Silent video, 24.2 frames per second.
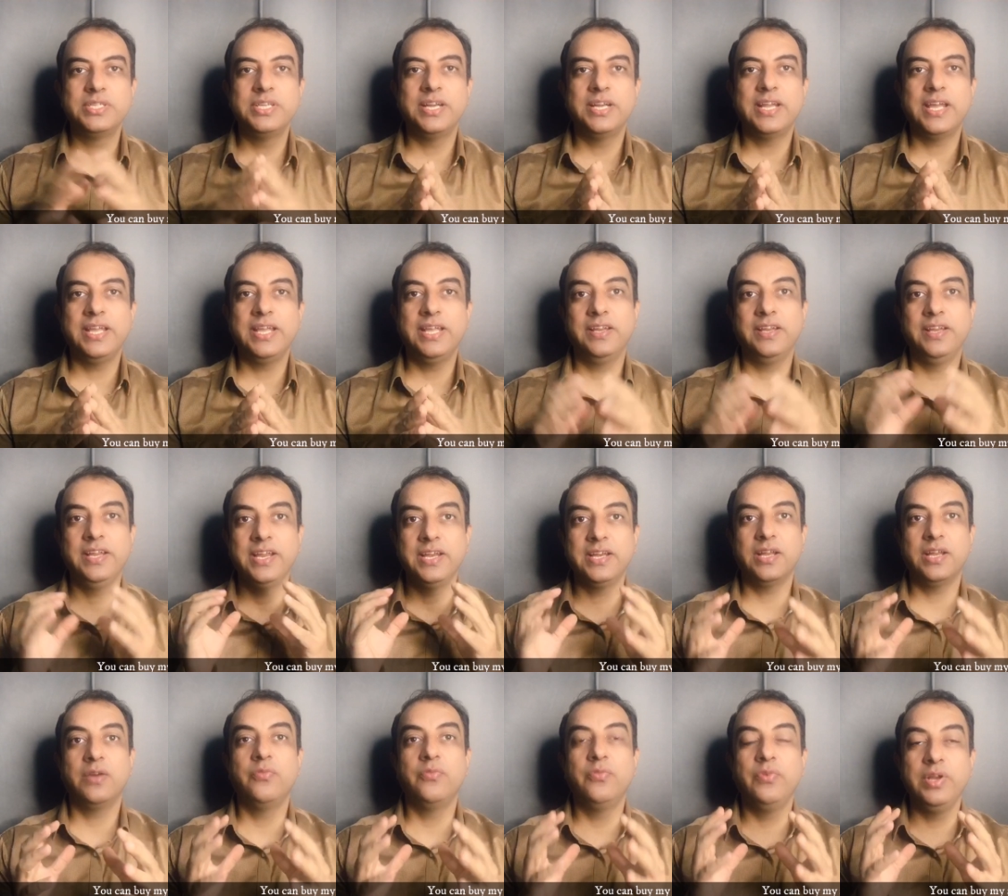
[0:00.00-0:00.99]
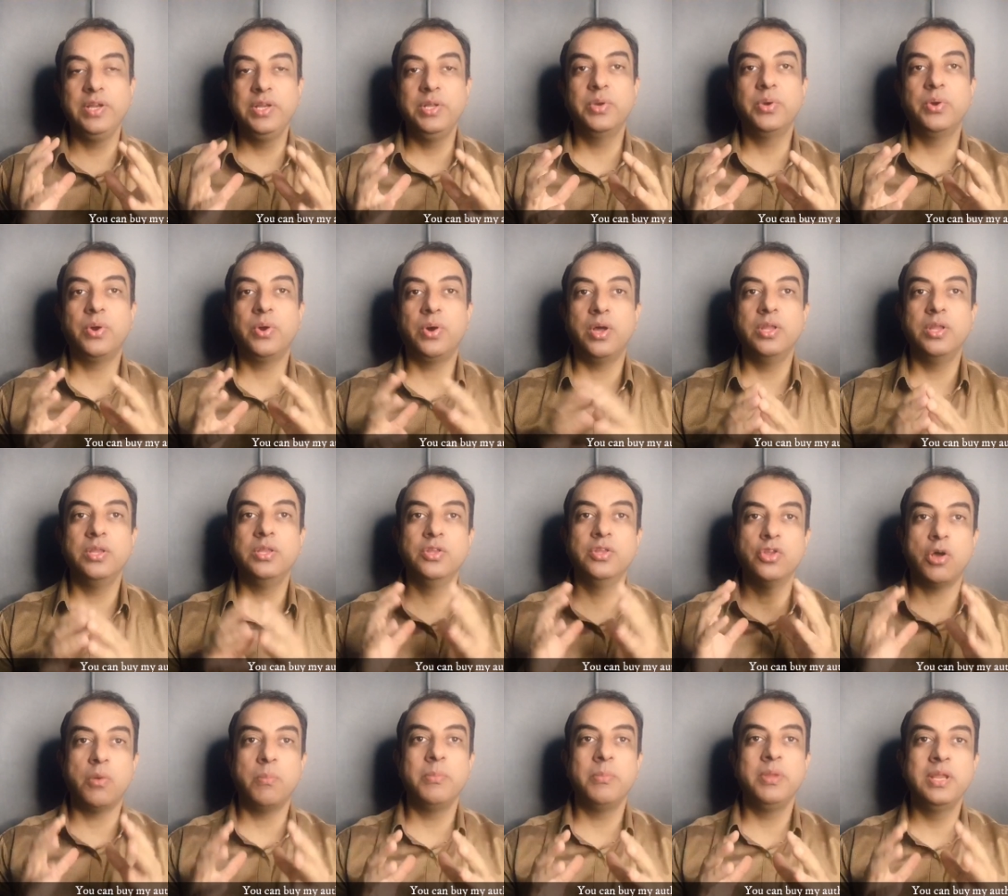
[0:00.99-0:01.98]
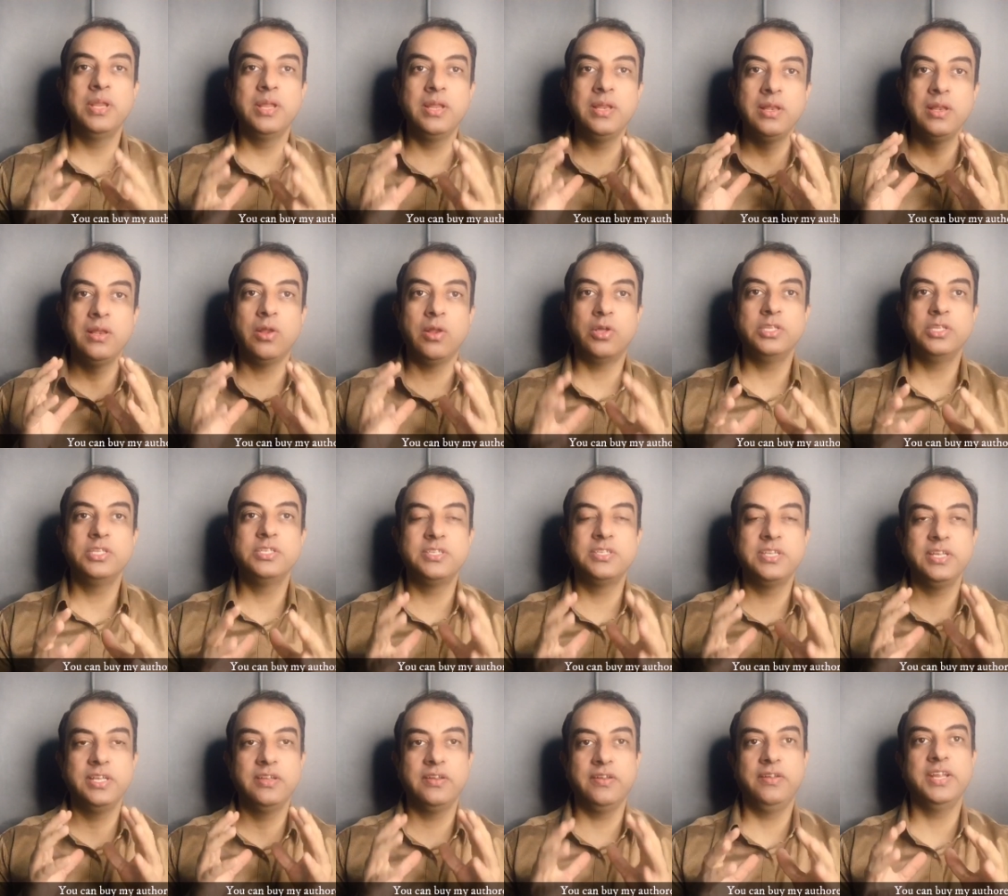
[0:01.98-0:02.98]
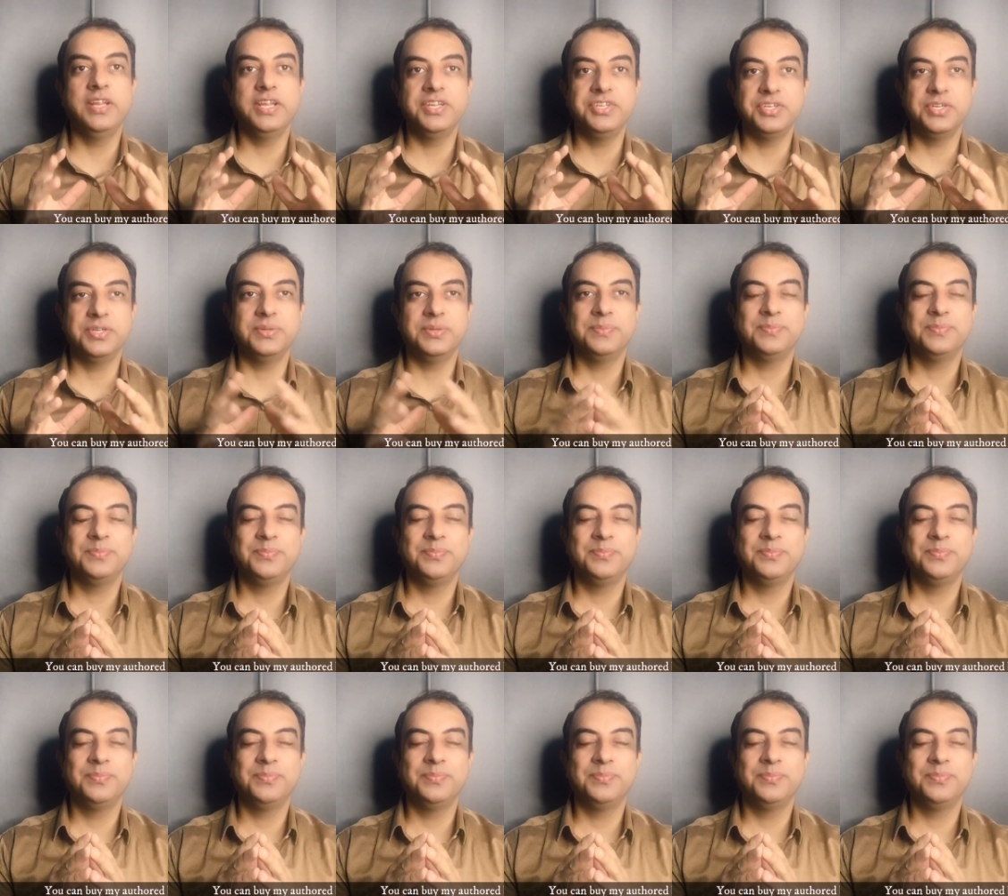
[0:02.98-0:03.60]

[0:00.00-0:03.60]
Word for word: that I create a video on nominal logistic regression.